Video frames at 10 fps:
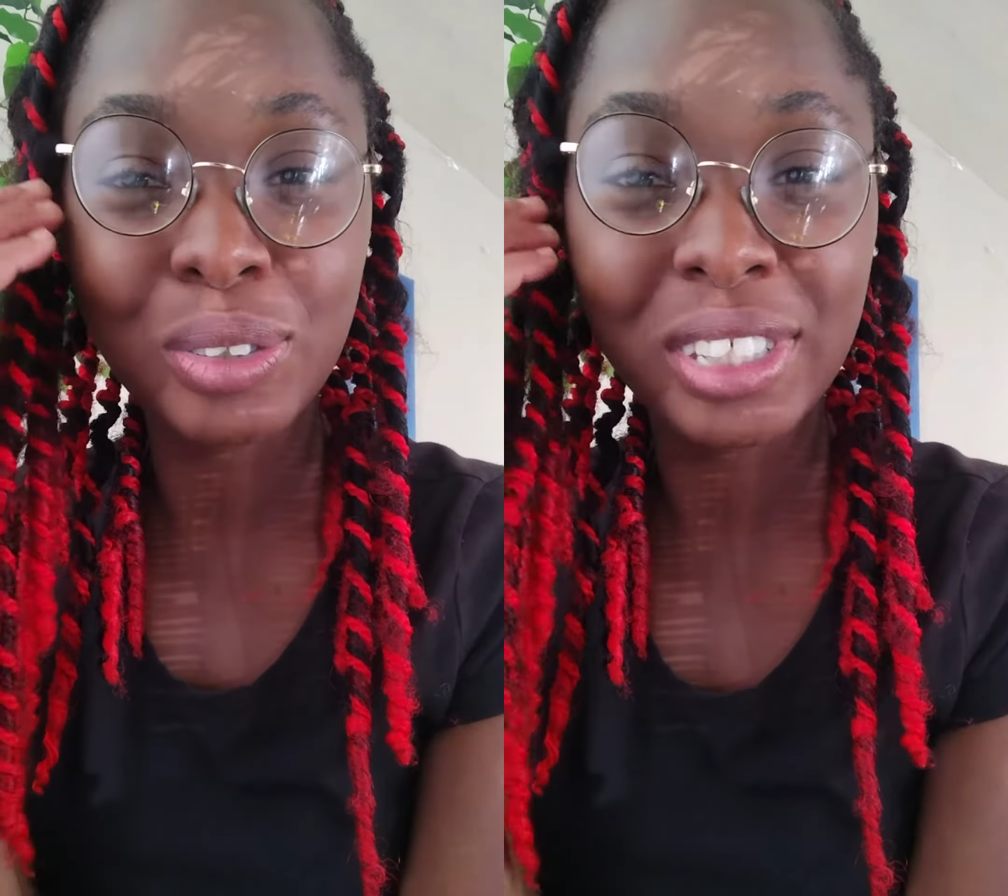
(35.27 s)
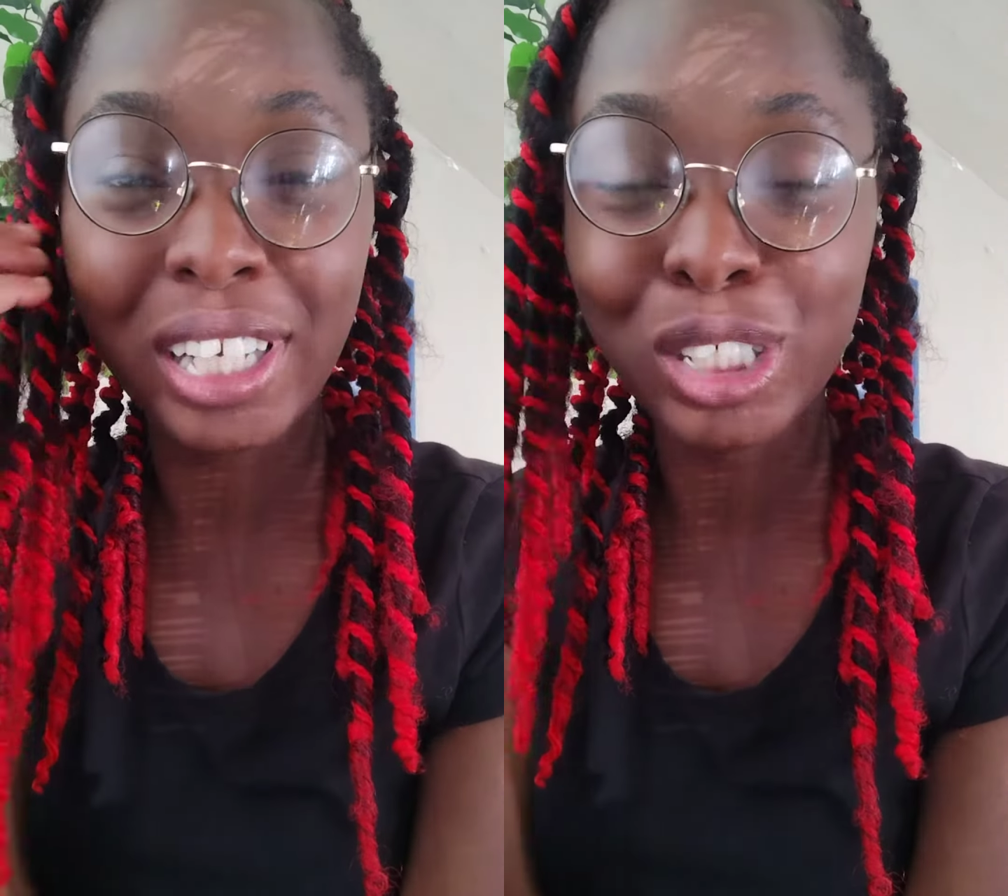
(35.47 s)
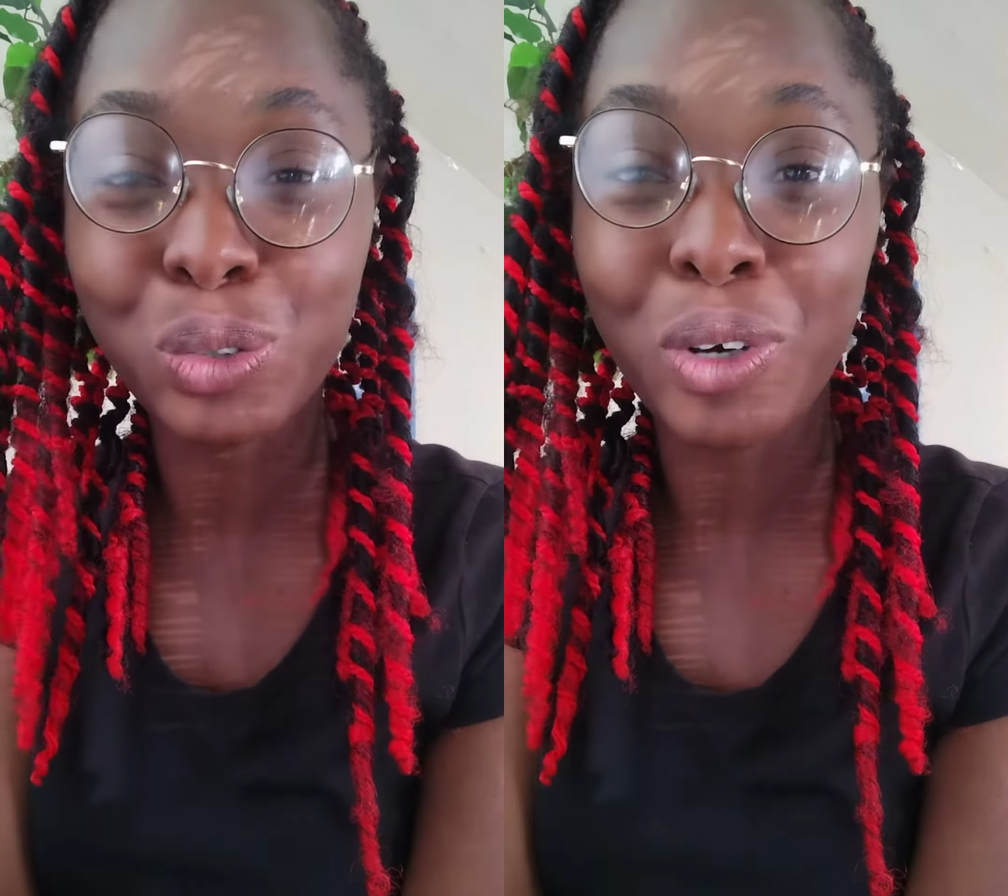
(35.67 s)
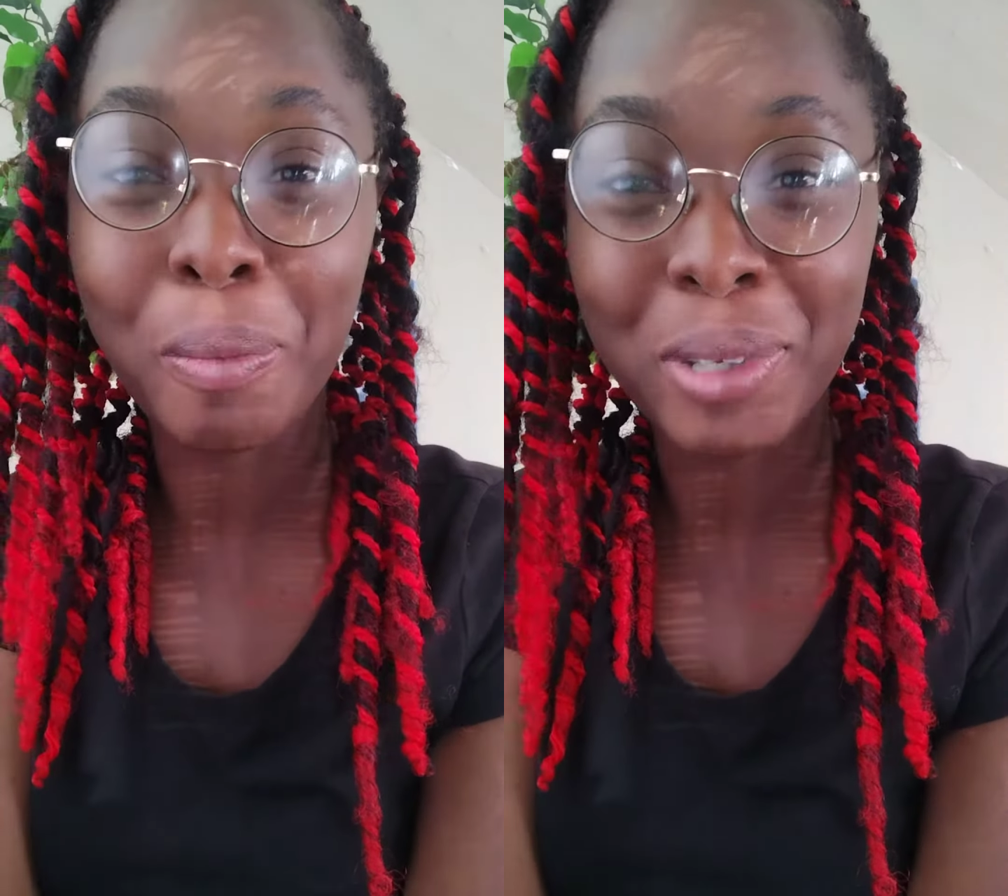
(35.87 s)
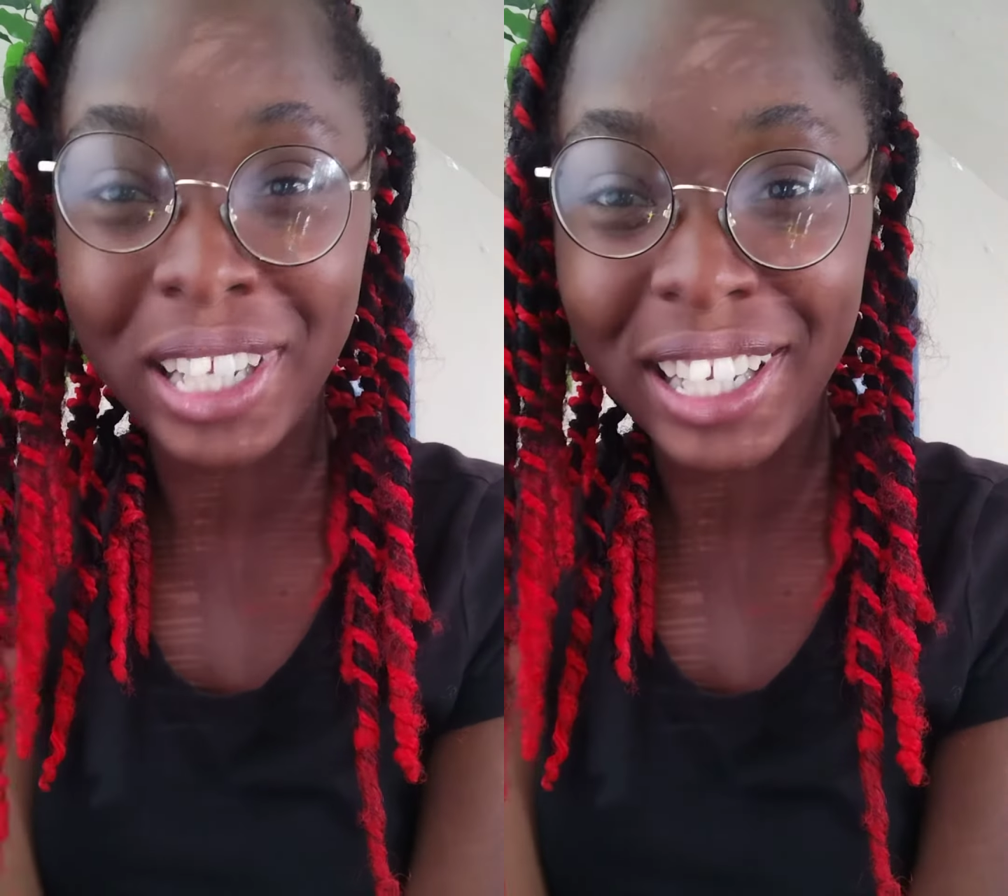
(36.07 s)
set you
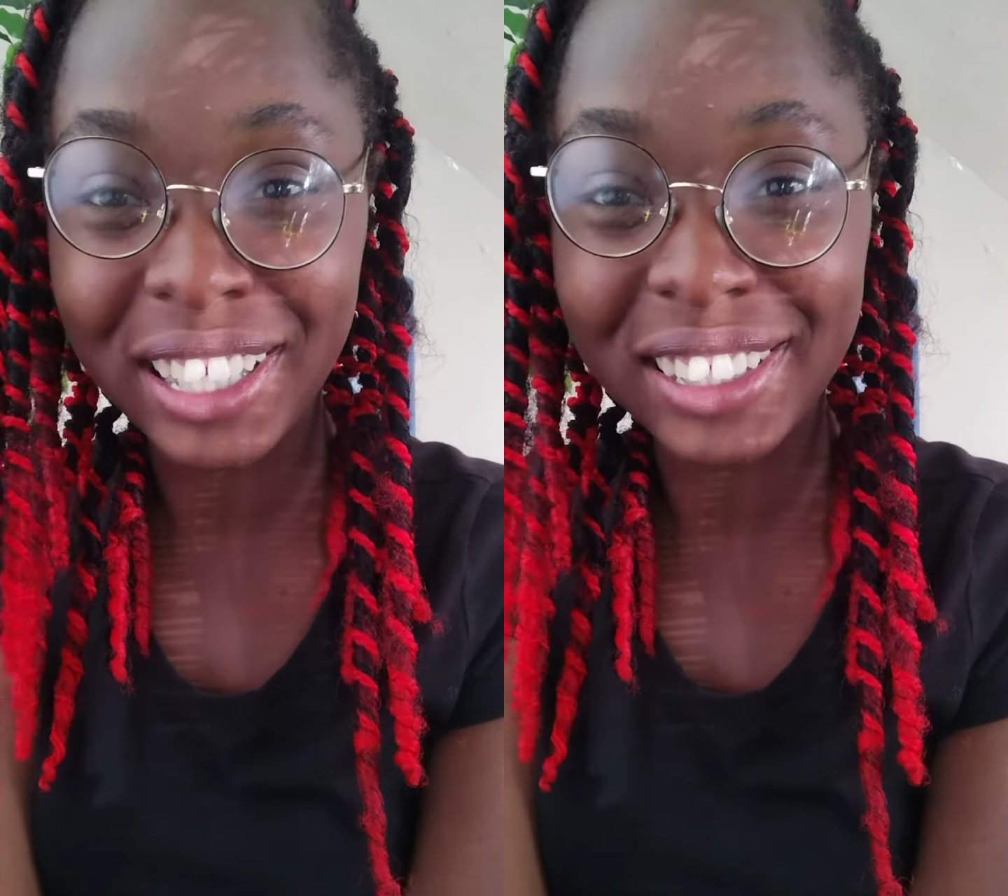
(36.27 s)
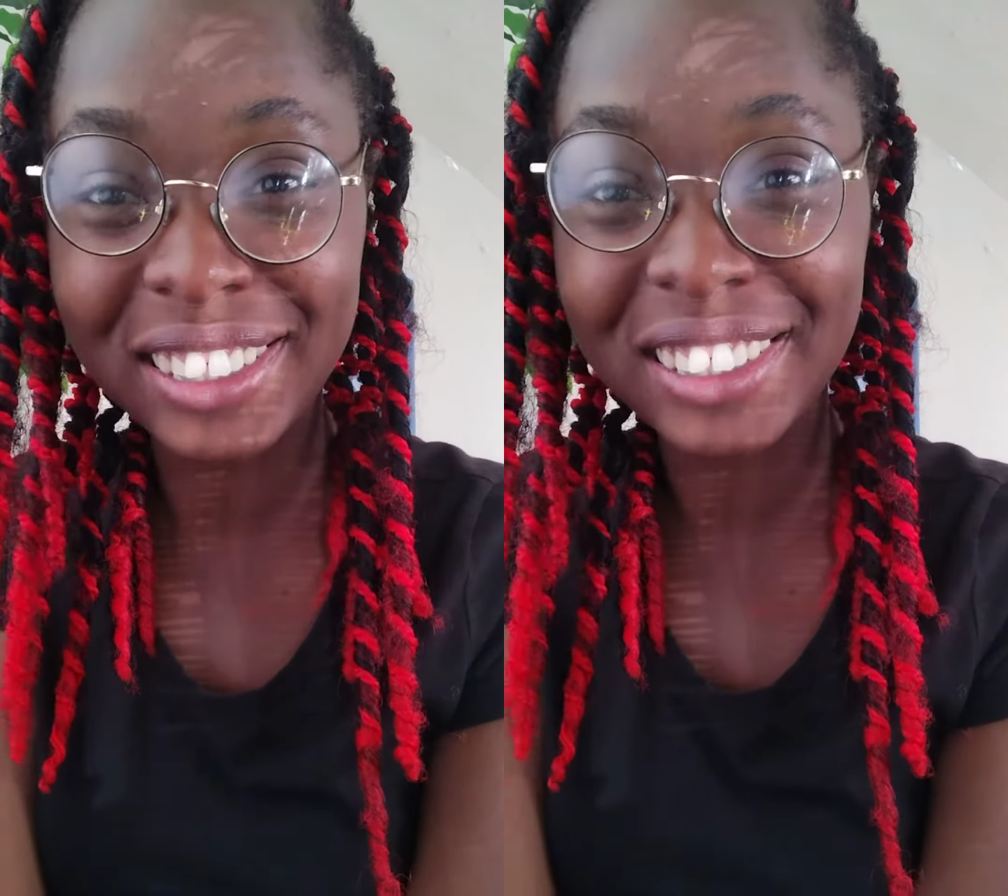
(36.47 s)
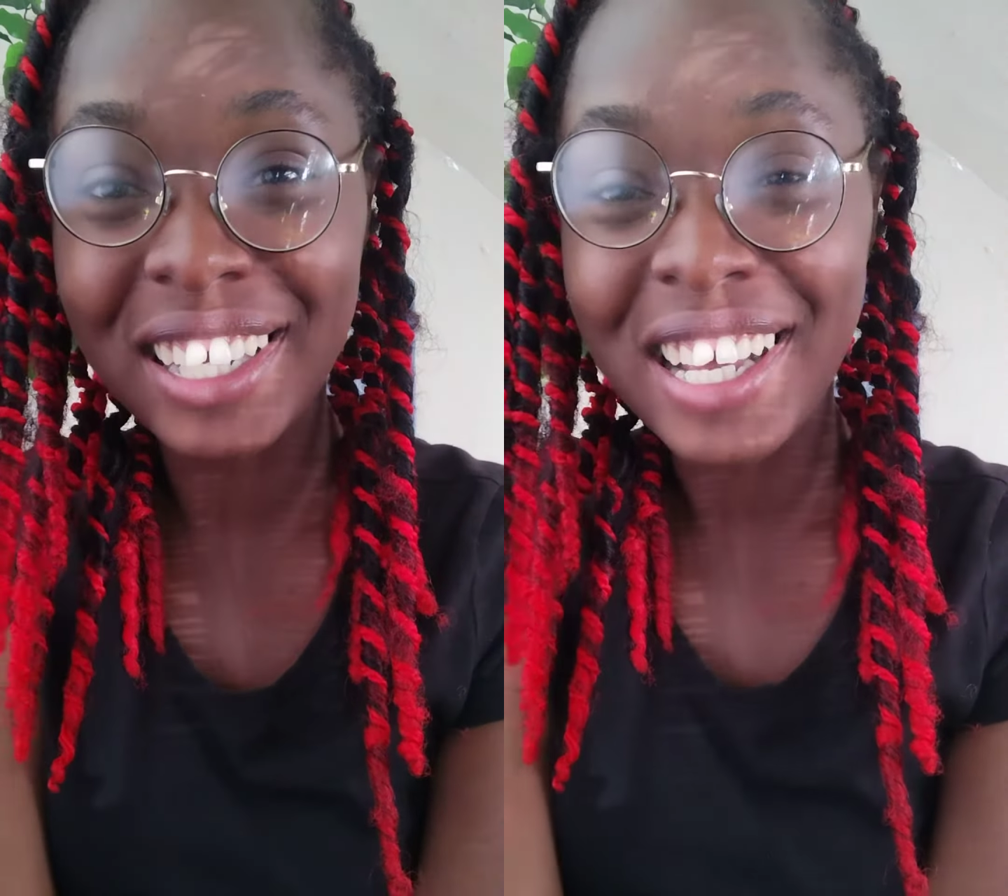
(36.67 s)
ablaze.